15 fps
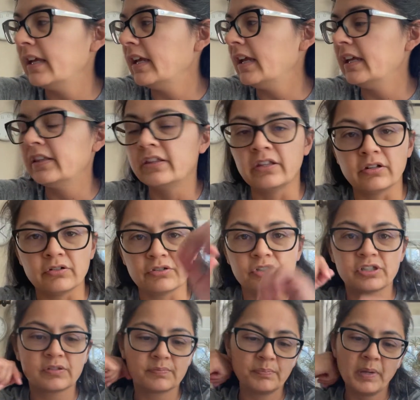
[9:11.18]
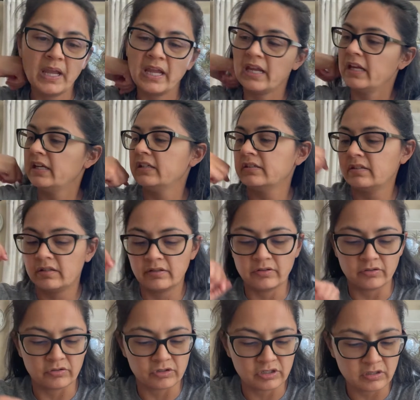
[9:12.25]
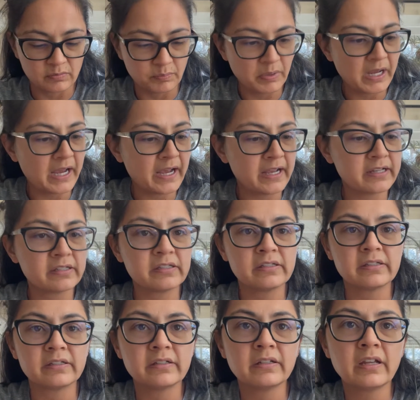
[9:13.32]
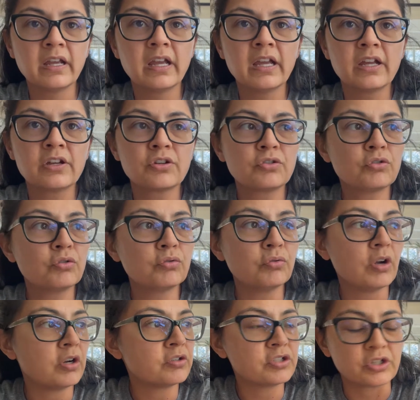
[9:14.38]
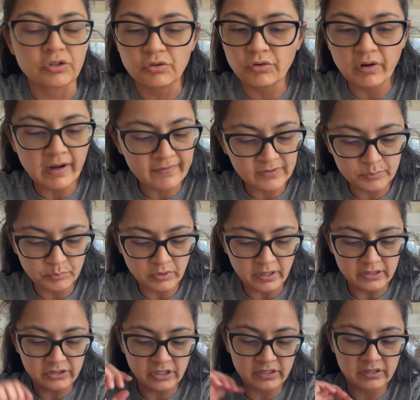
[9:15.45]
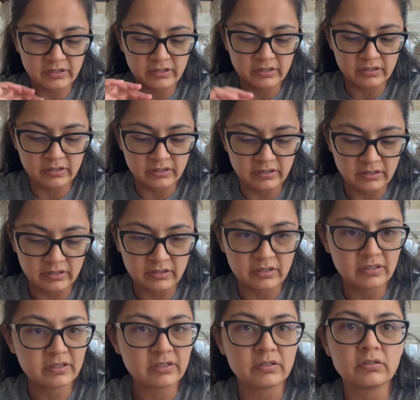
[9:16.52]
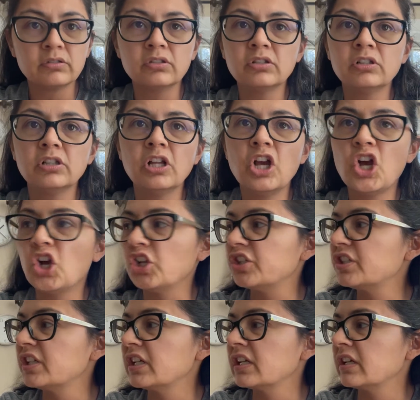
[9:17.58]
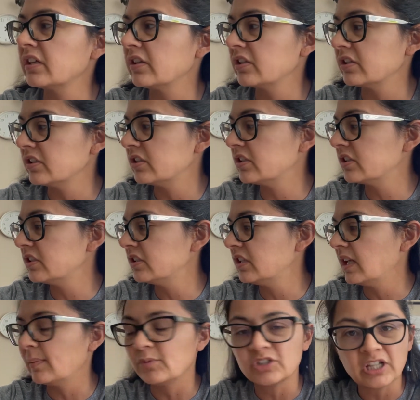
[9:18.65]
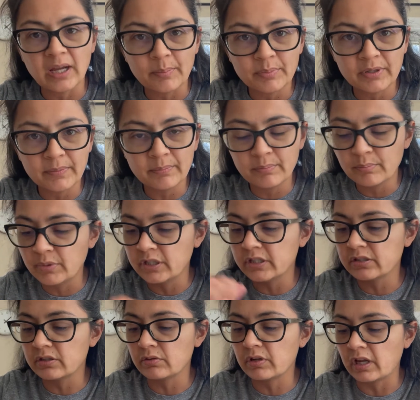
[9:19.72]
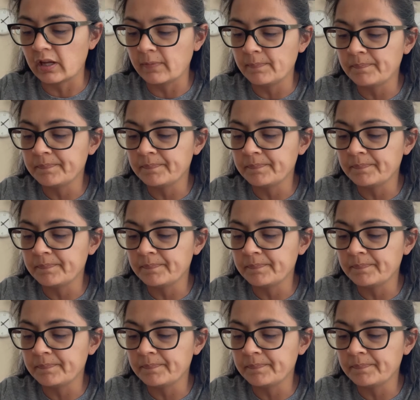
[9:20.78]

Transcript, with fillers: There's paint, there's past arts and crafts projects still haunting this tabletop, but it's okay.